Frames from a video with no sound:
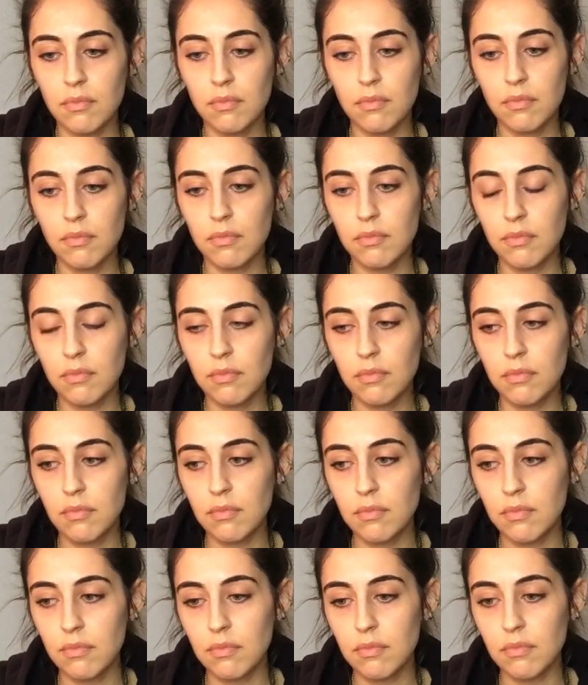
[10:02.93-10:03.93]

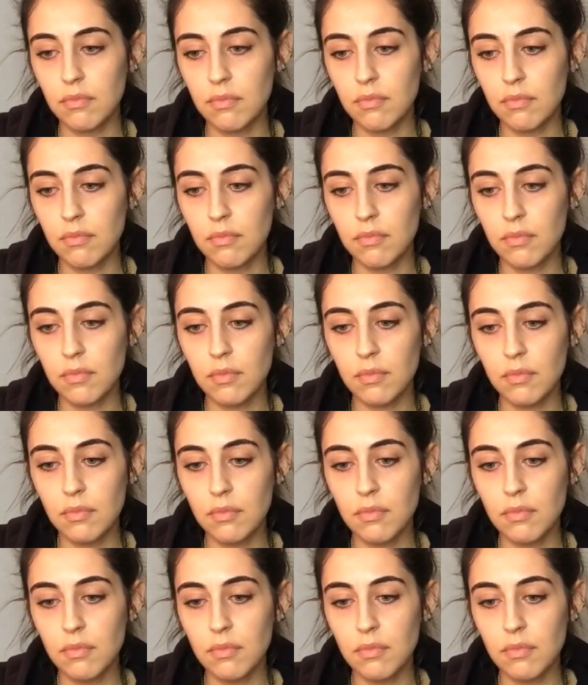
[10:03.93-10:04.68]
[no speech]